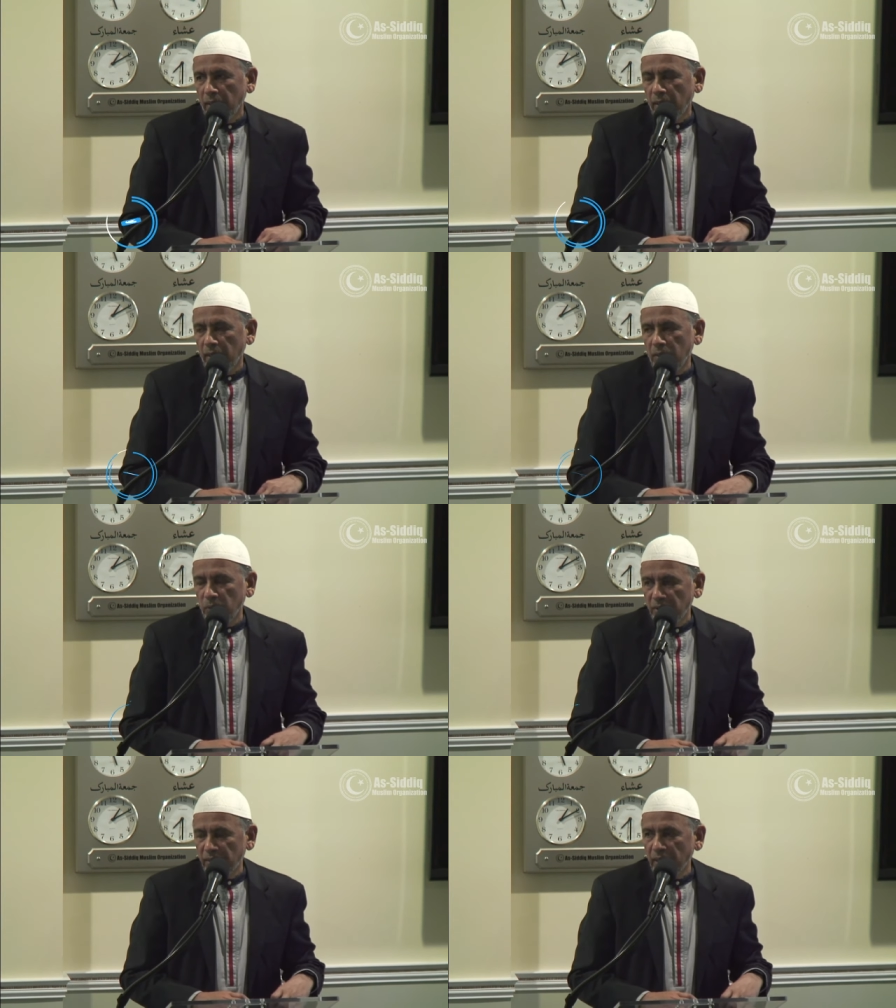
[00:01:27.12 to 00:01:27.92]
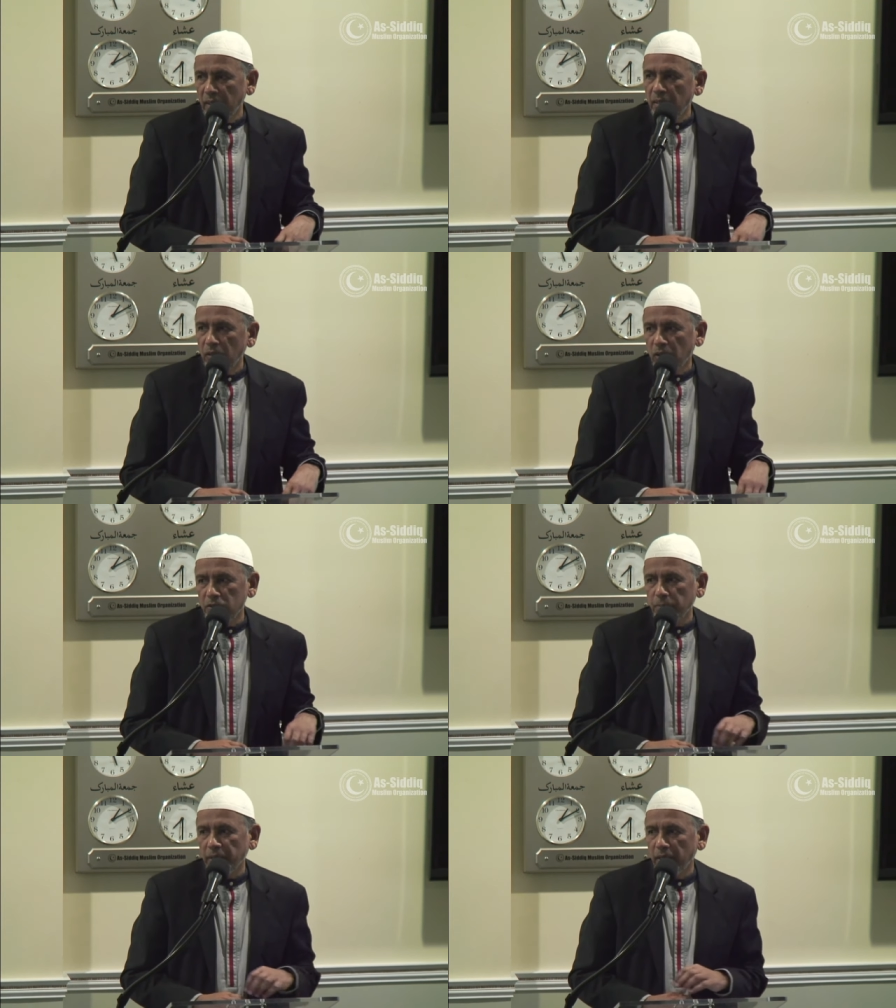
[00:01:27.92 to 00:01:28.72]
And we thank Allah
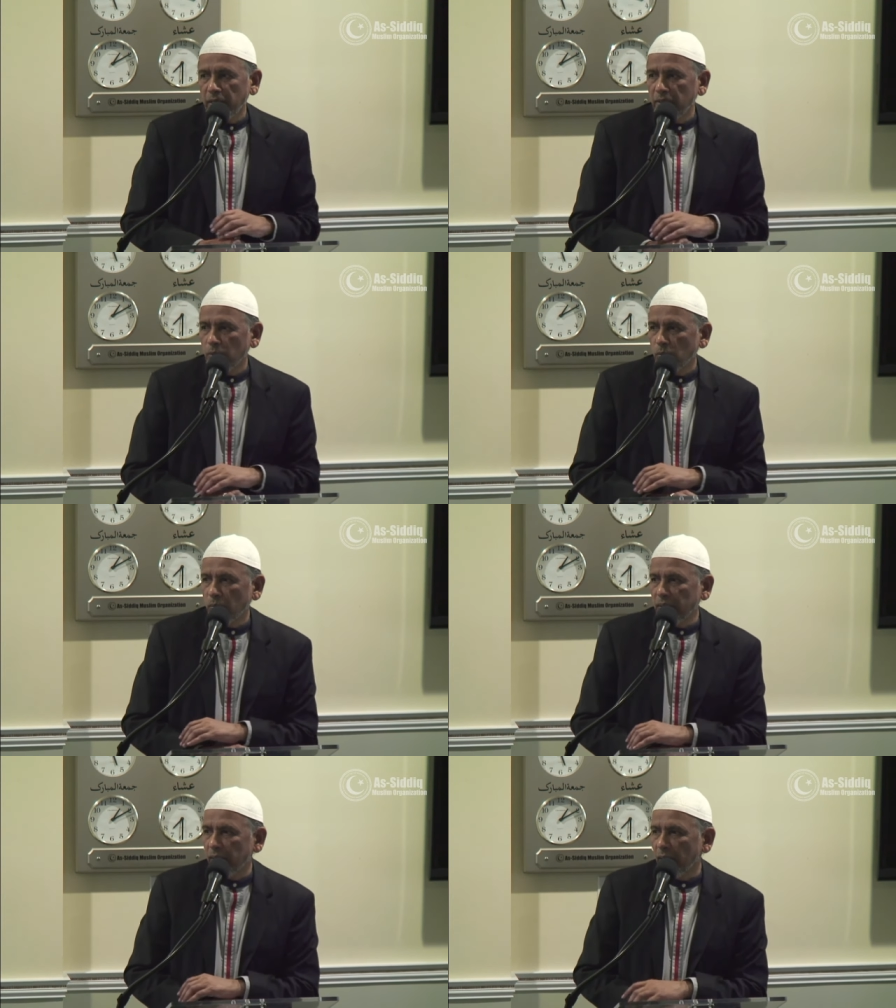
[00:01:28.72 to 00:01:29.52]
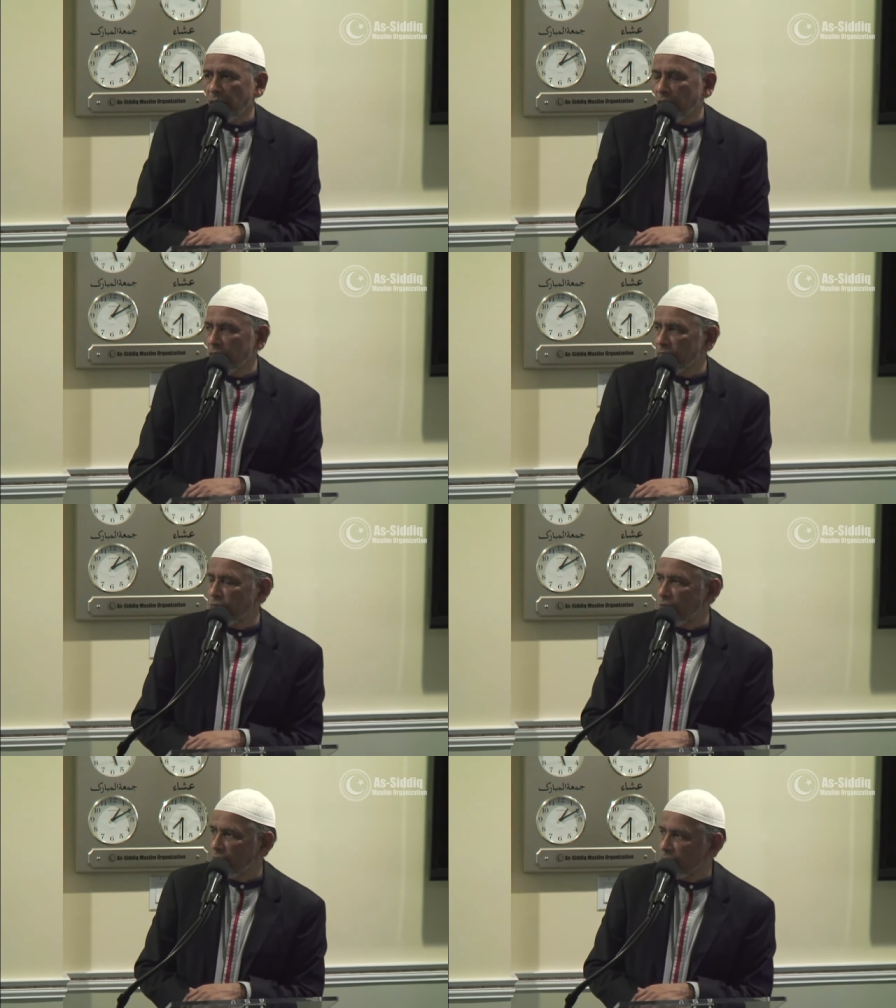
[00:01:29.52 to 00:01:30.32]
subhanahu wa ta'ala
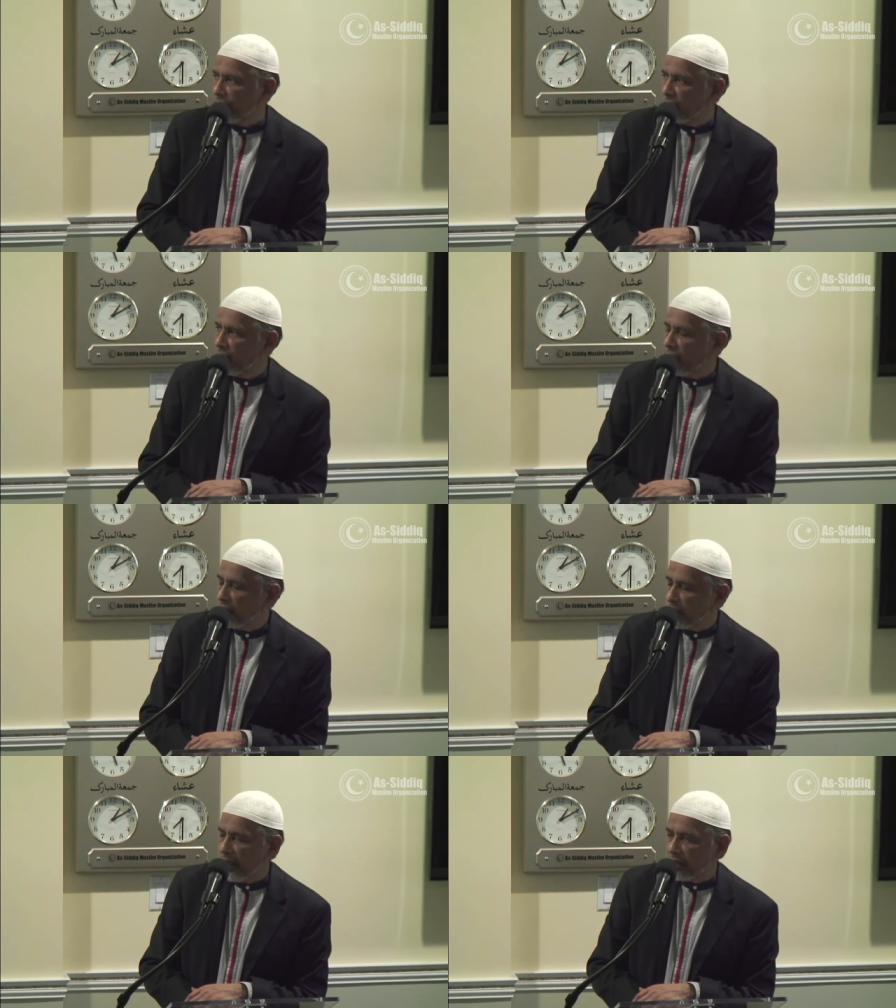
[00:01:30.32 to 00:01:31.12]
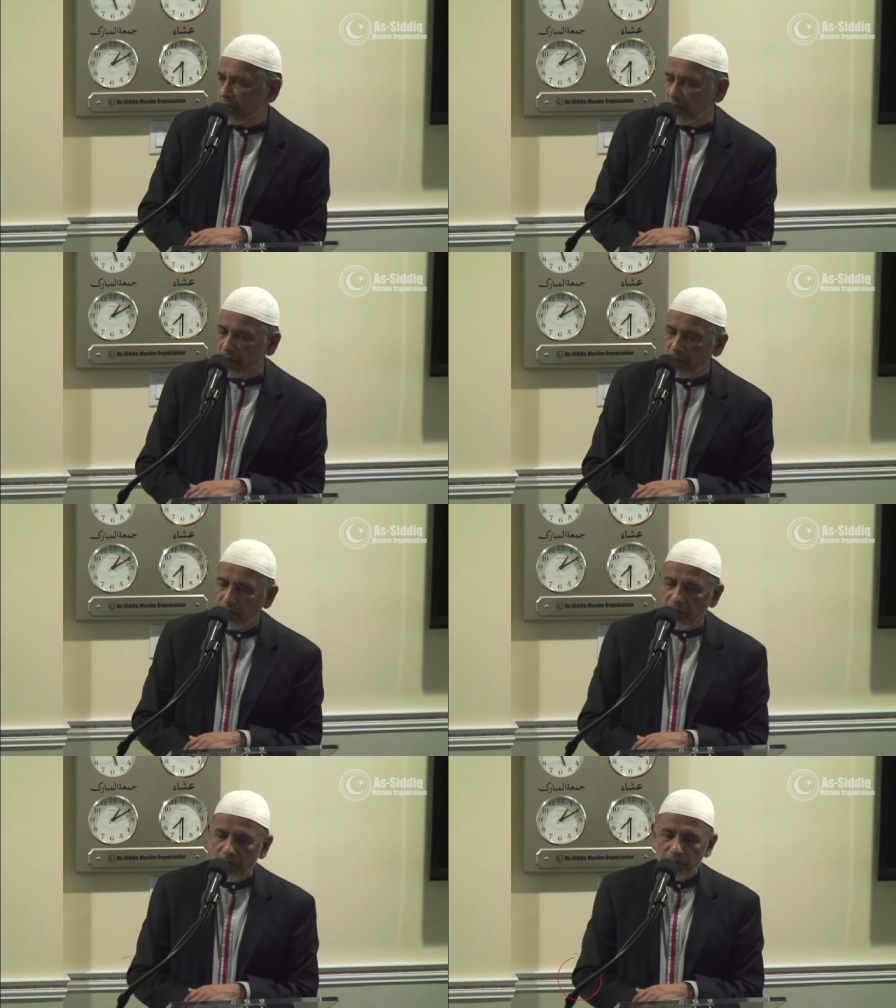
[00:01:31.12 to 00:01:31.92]
for His blessings
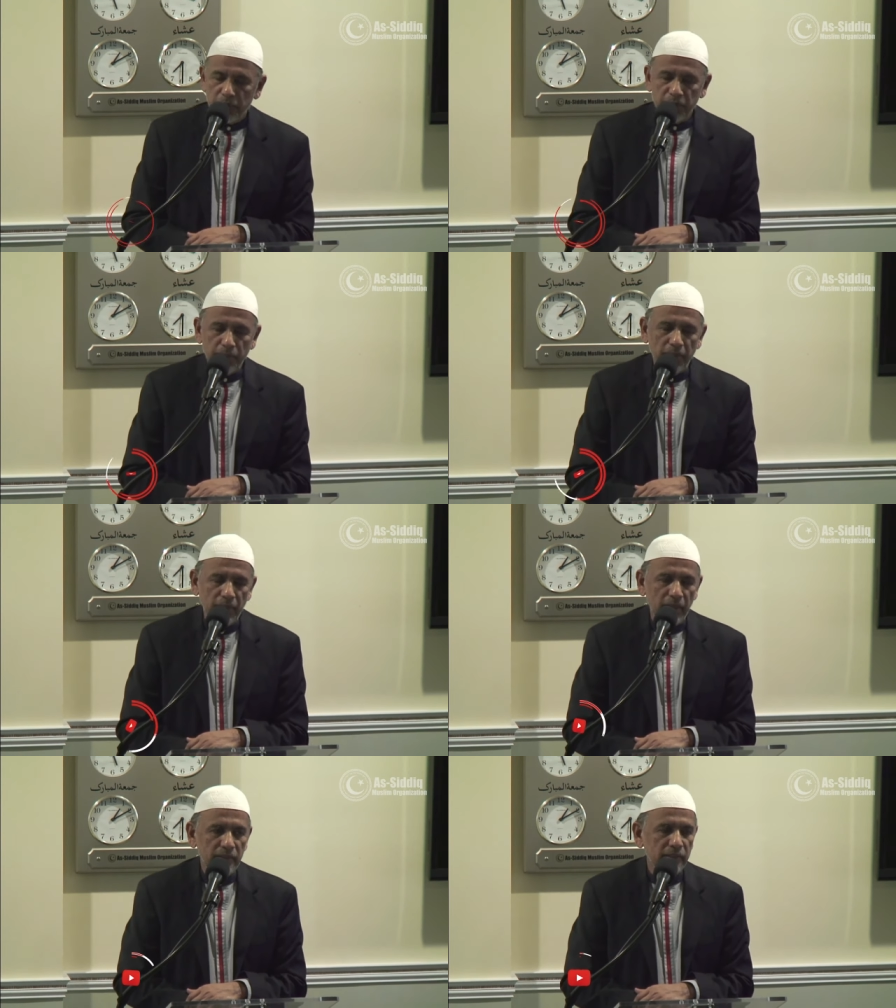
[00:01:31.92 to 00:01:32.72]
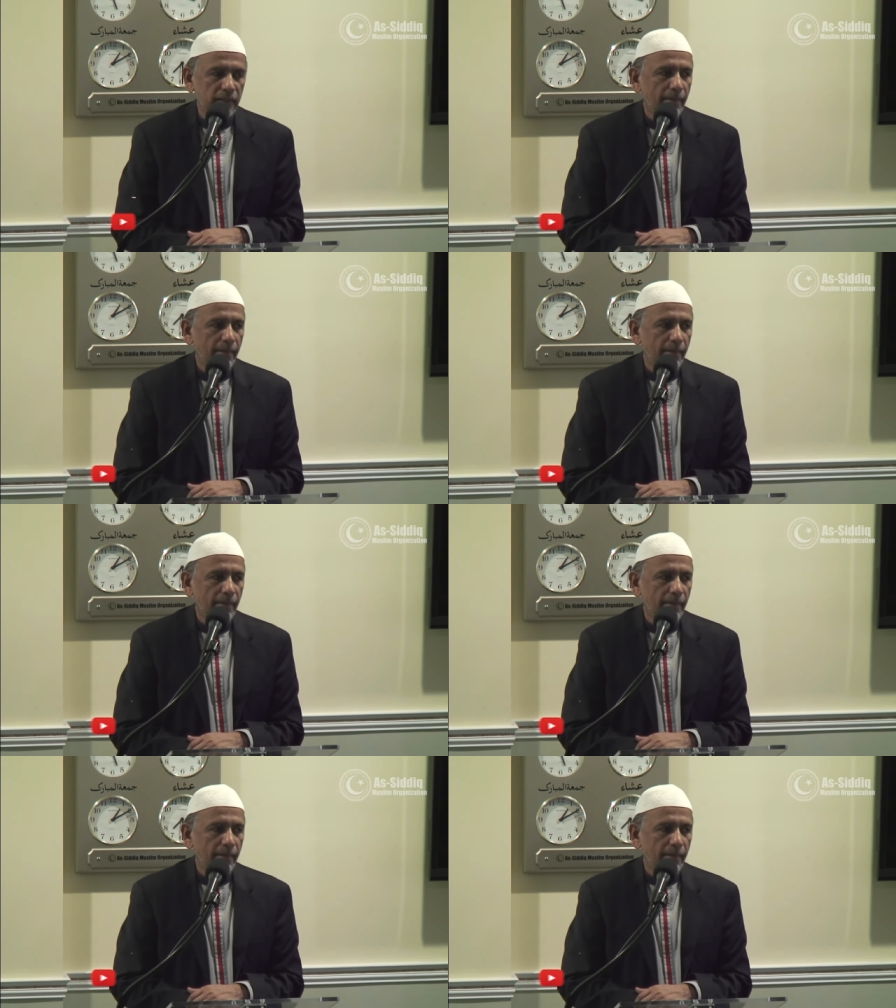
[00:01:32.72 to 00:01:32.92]
and favors upon us.